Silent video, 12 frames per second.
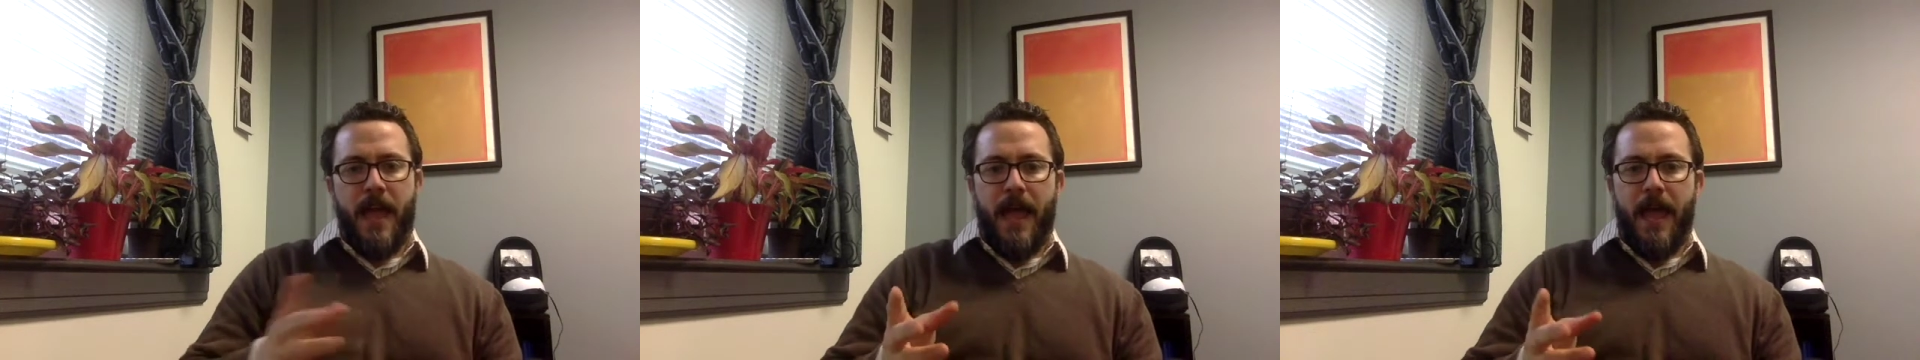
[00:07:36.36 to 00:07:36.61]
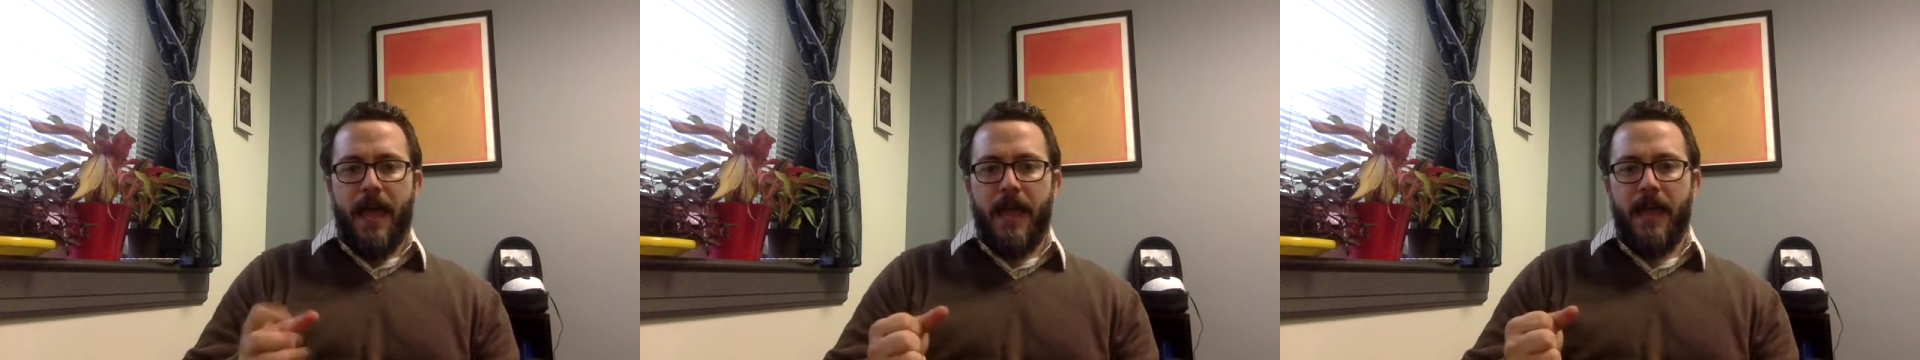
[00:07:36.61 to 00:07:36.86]

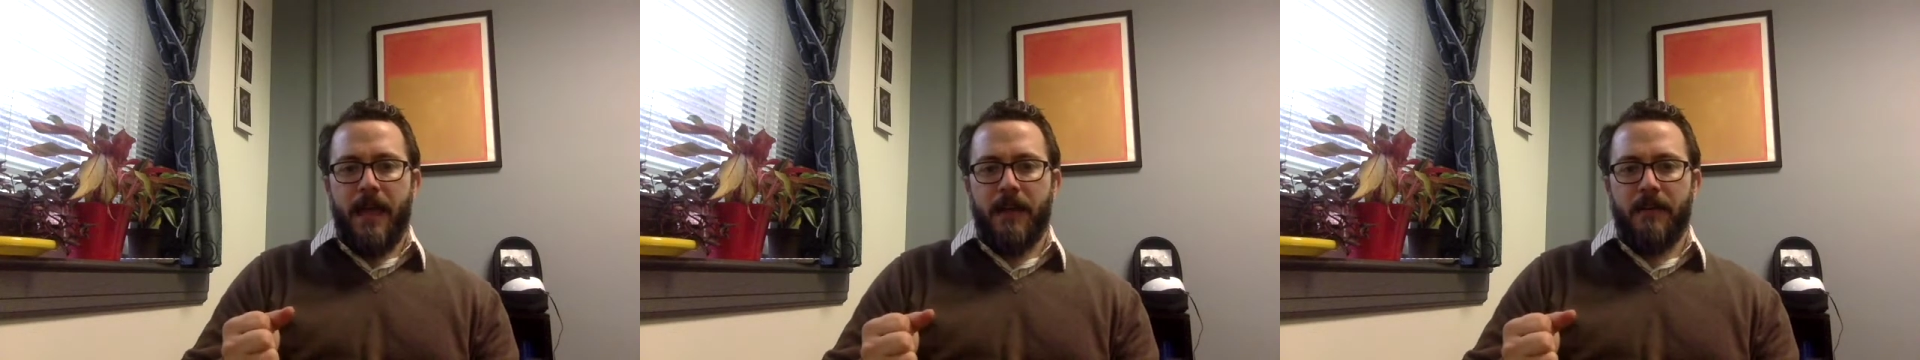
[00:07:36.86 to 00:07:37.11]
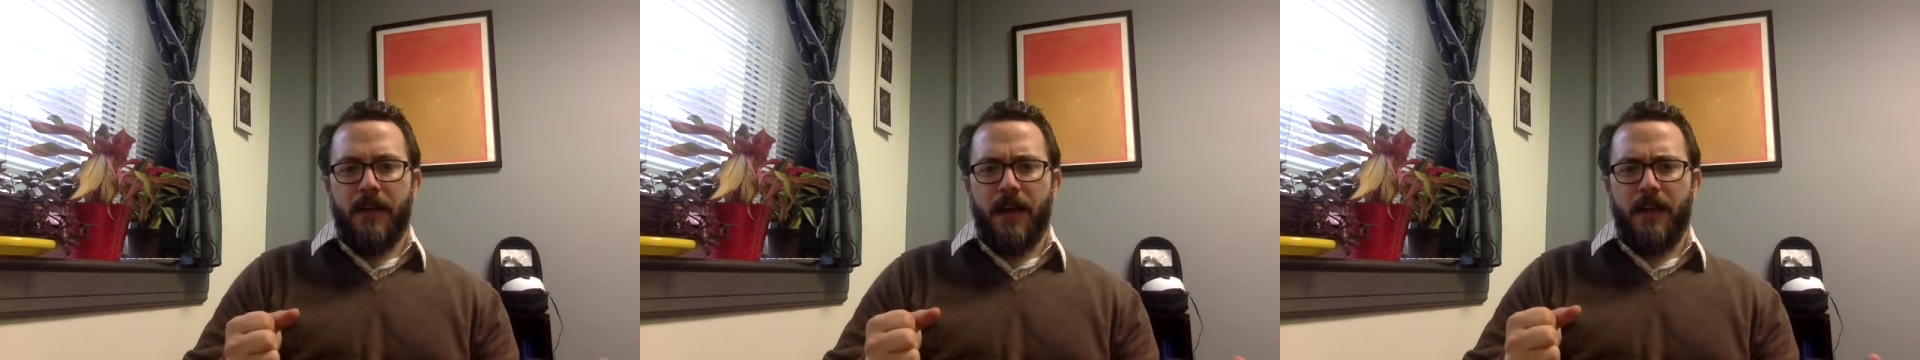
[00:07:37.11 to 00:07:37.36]

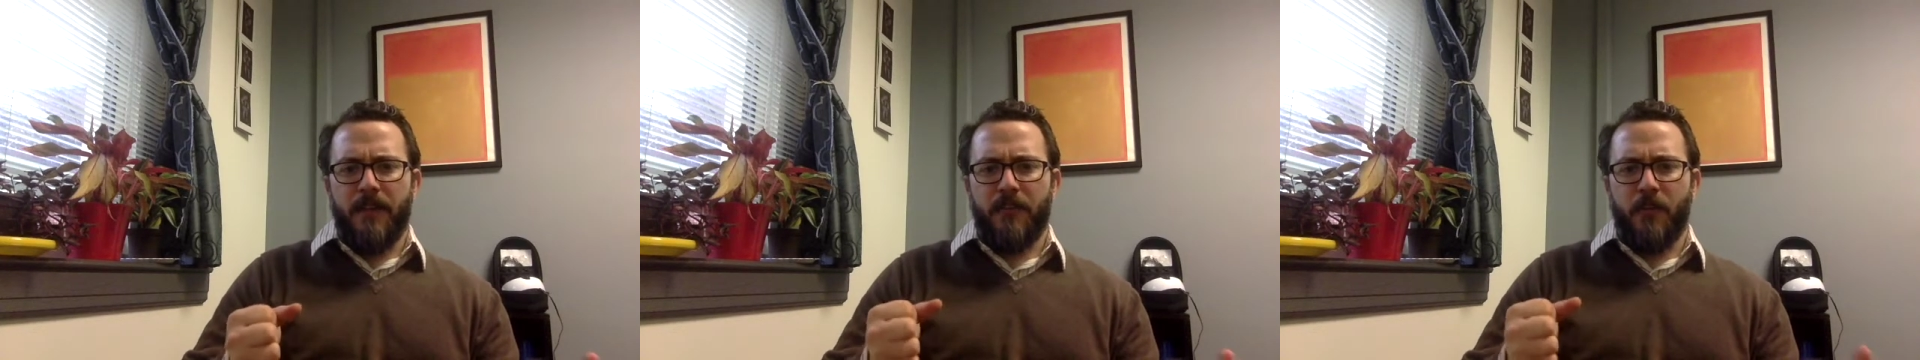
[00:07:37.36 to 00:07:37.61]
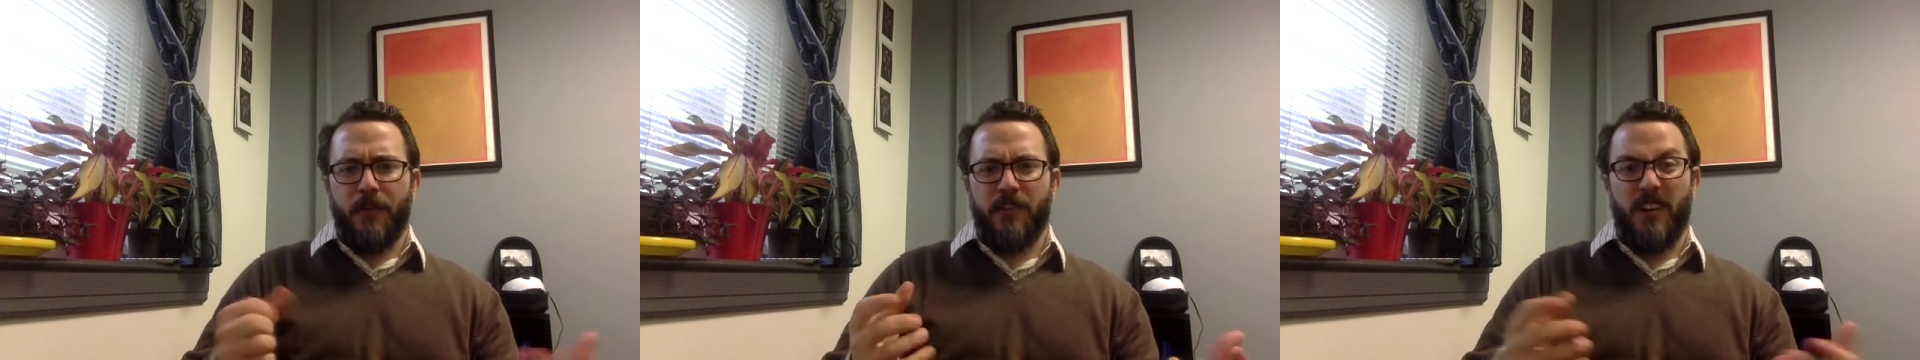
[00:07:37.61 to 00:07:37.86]
and this
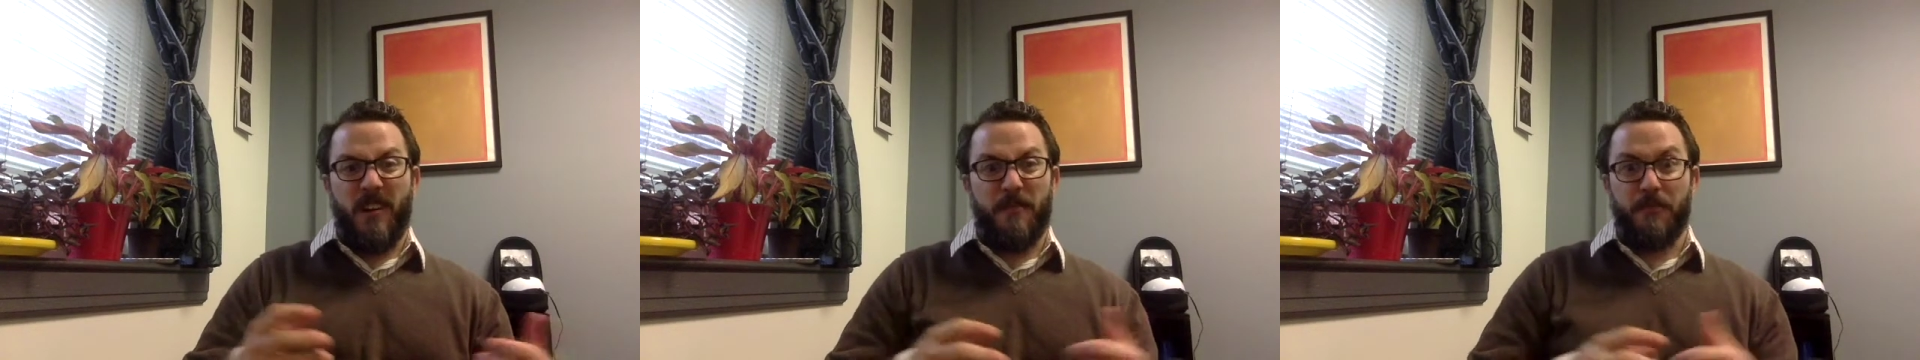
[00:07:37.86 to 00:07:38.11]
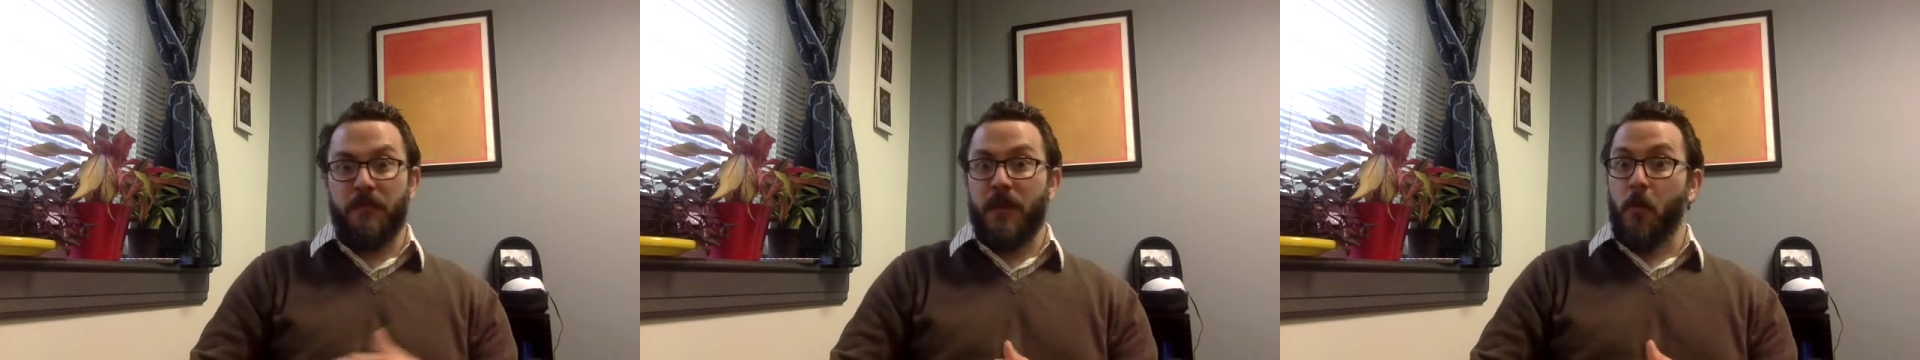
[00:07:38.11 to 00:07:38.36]
question of
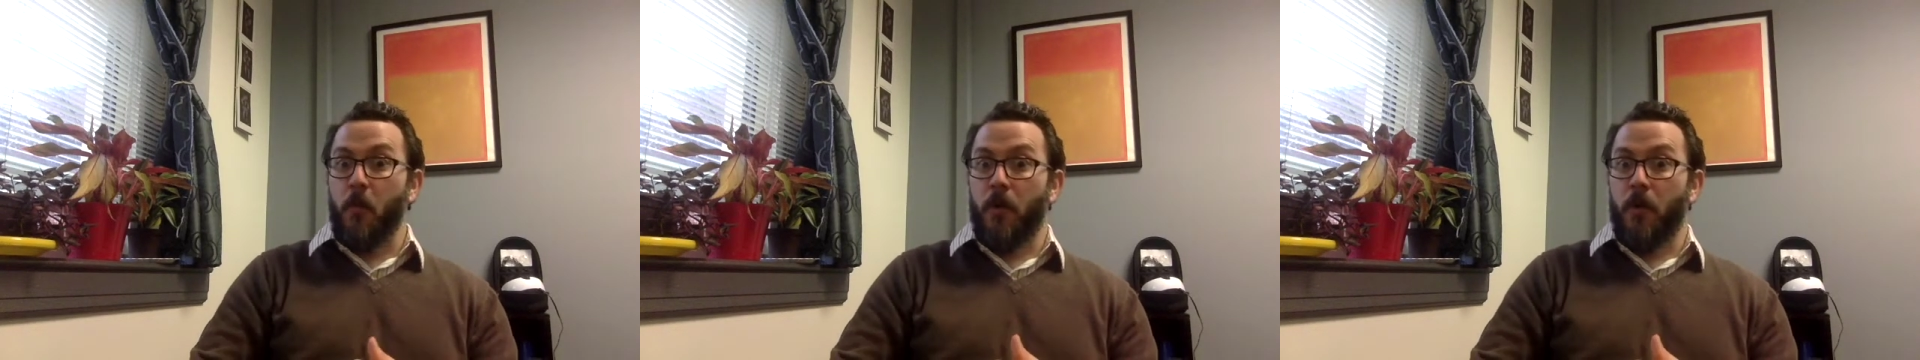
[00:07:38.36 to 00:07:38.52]
like